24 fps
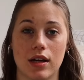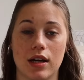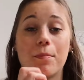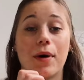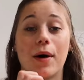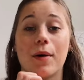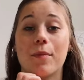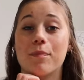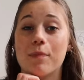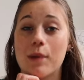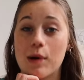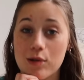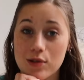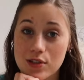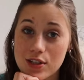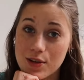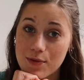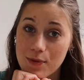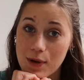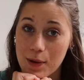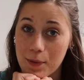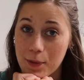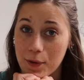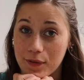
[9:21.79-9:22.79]
But most of
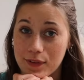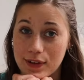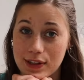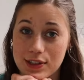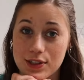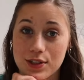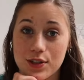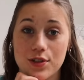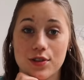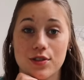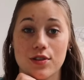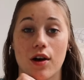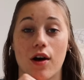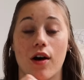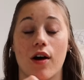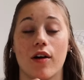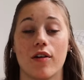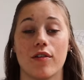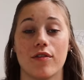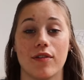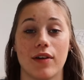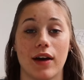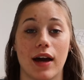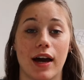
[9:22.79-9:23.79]
my professors
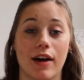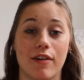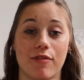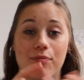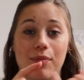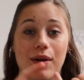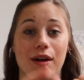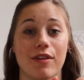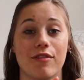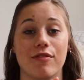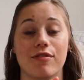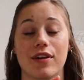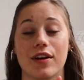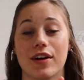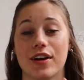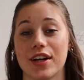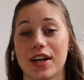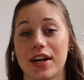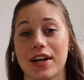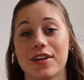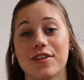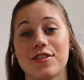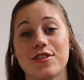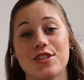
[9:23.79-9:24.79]
are have been
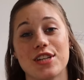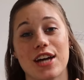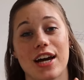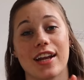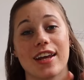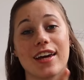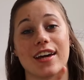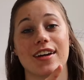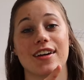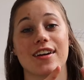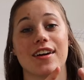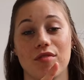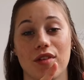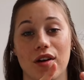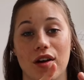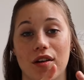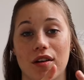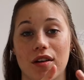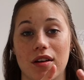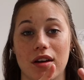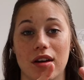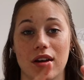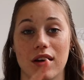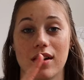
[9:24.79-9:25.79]
very energetic,
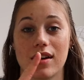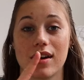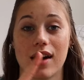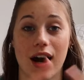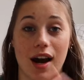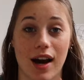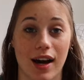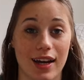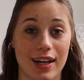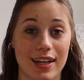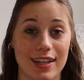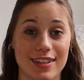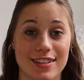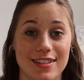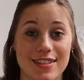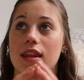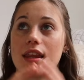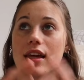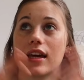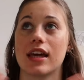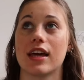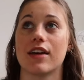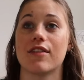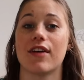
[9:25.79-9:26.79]
very kind.
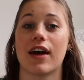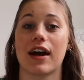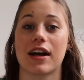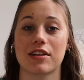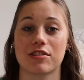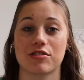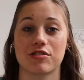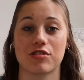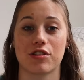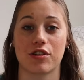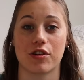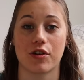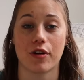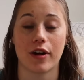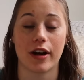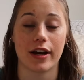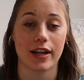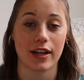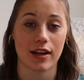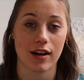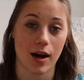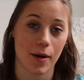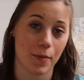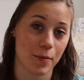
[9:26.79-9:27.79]
They give extra
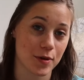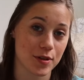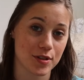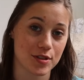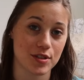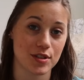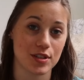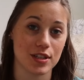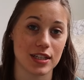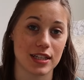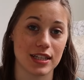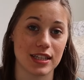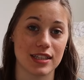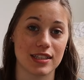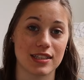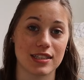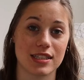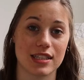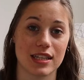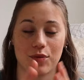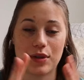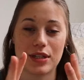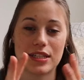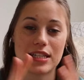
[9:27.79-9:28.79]
credit
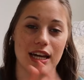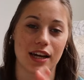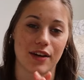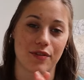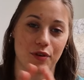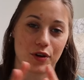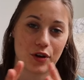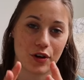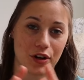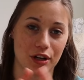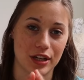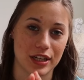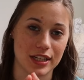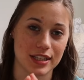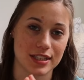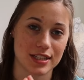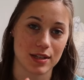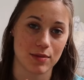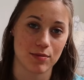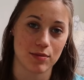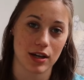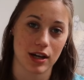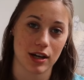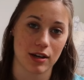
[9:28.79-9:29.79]
opportunities. We take for granted
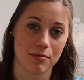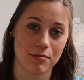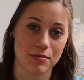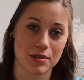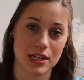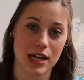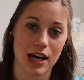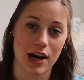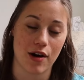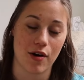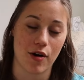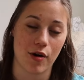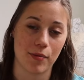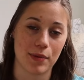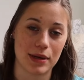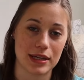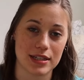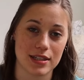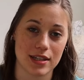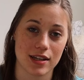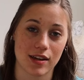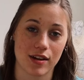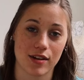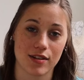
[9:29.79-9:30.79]
sometimes how
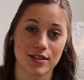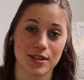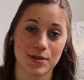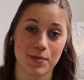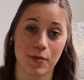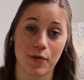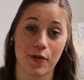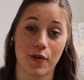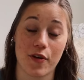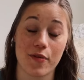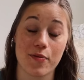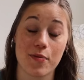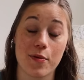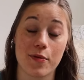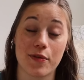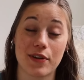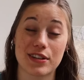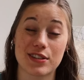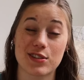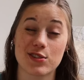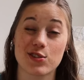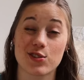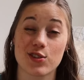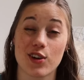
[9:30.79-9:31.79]
amazing some of our
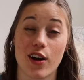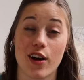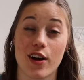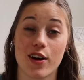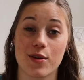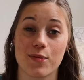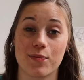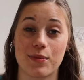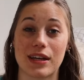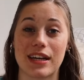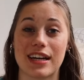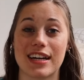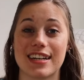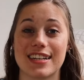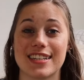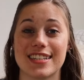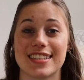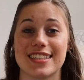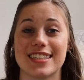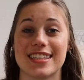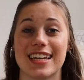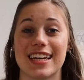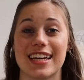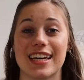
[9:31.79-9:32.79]
professors are
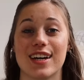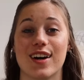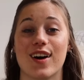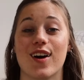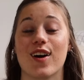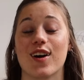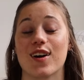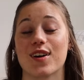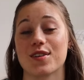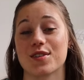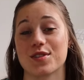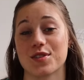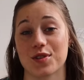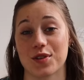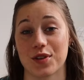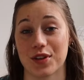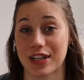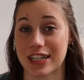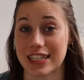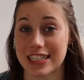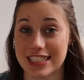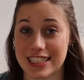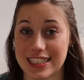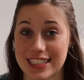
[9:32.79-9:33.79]
because they are so
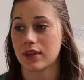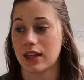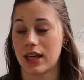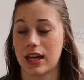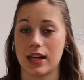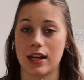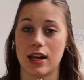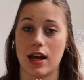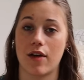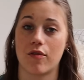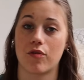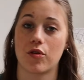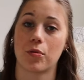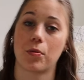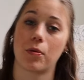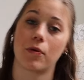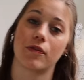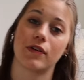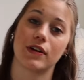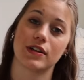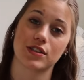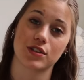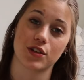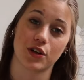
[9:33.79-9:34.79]
great. And every
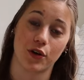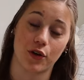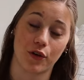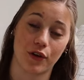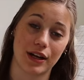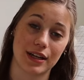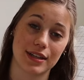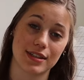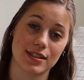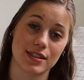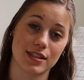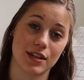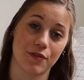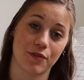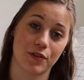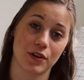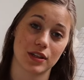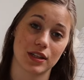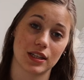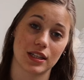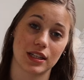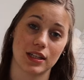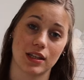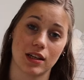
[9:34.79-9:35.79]
professor grades
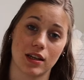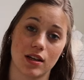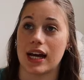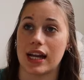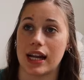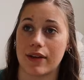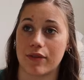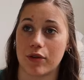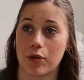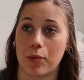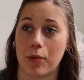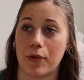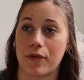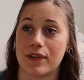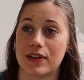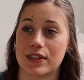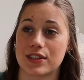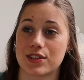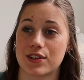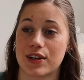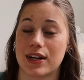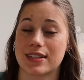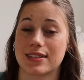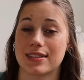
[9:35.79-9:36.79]
differently, and every
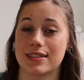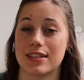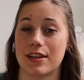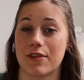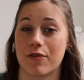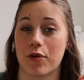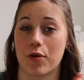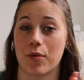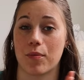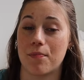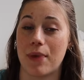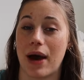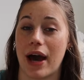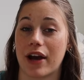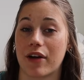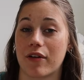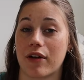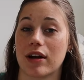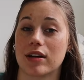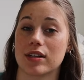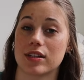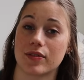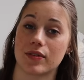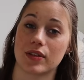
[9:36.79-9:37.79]
professor has a different
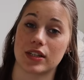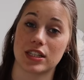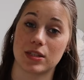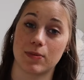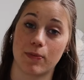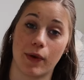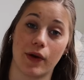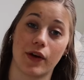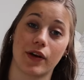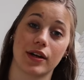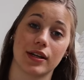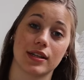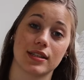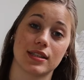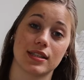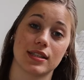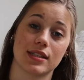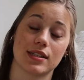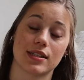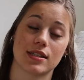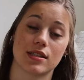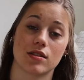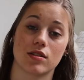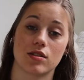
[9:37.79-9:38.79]
background of
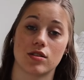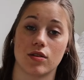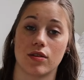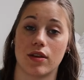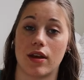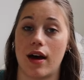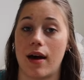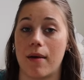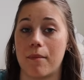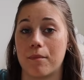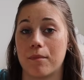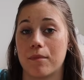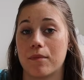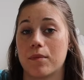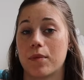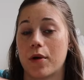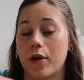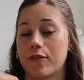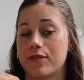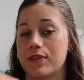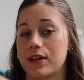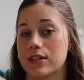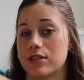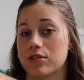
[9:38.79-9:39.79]
experiences. So that
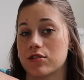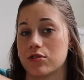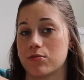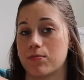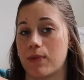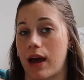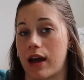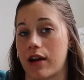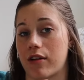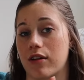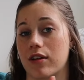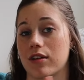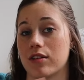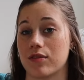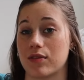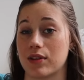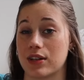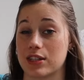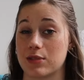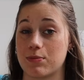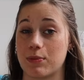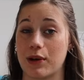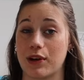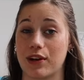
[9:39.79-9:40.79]
professor's background of
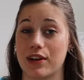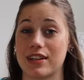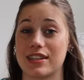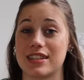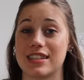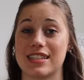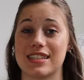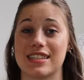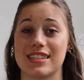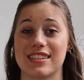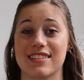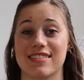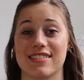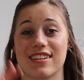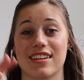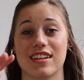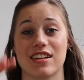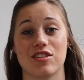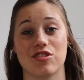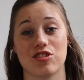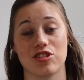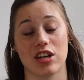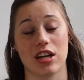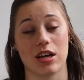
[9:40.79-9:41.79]
experiences is
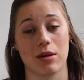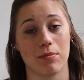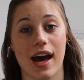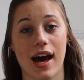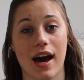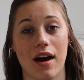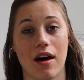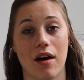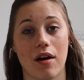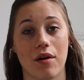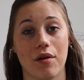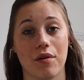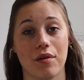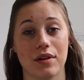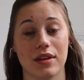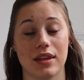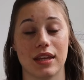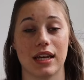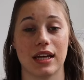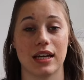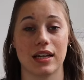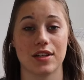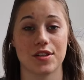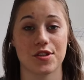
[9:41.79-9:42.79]
gonna shape how
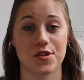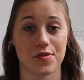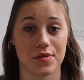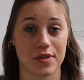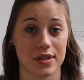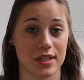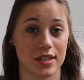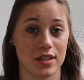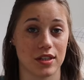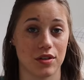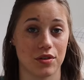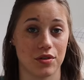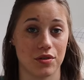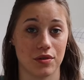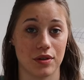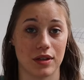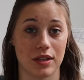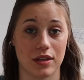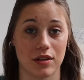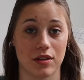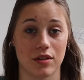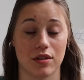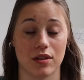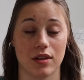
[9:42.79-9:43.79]
they treat you
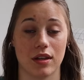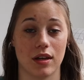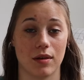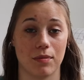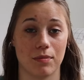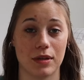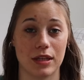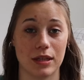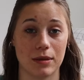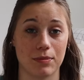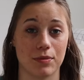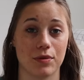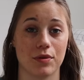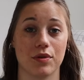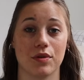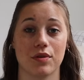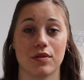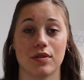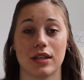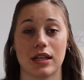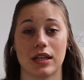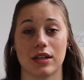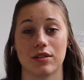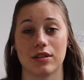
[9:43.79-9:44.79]
and the people
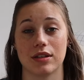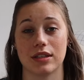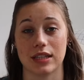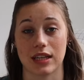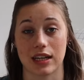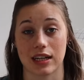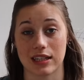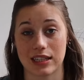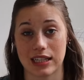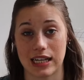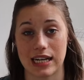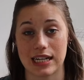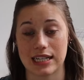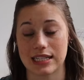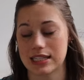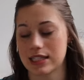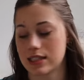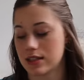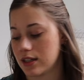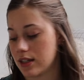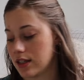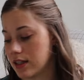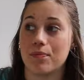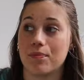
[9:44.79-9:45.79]
that are in that
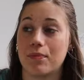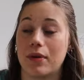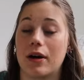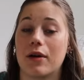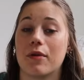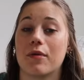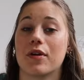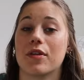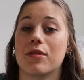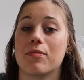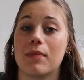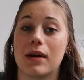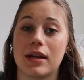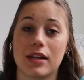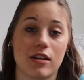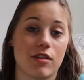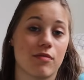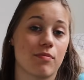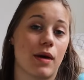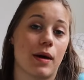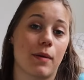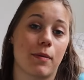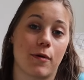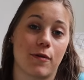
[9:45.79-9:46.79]
class. But with many
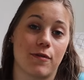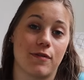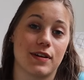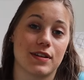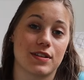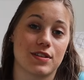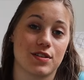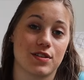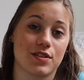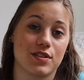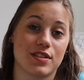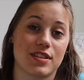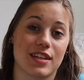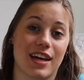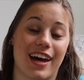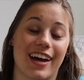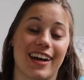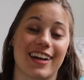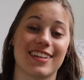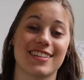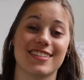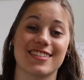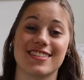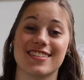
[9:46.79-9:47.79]
of my professors, I
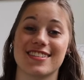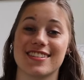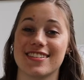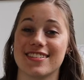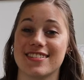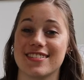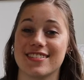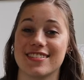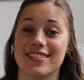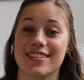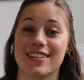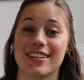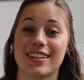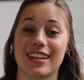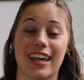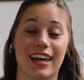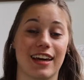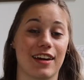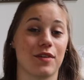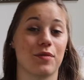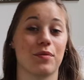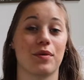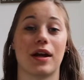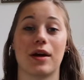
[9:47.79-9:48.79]
can still,
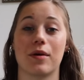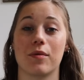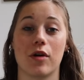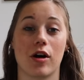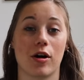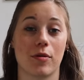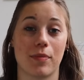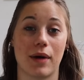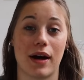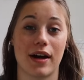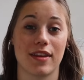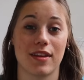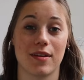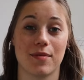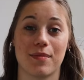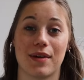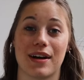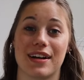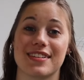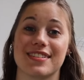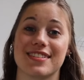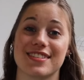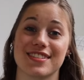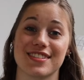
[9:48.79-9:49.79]
like, when I walk by them,
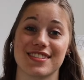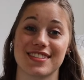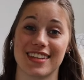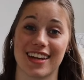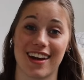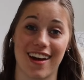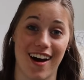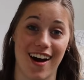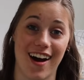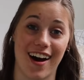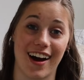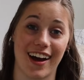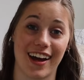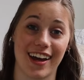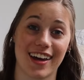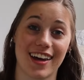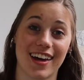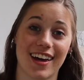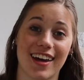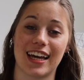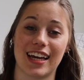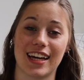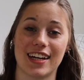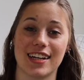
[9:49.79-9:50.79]
I still say hi,
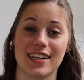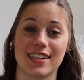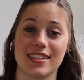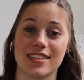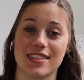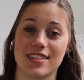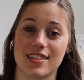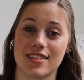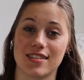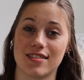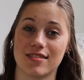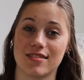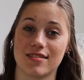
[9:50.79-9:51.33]
and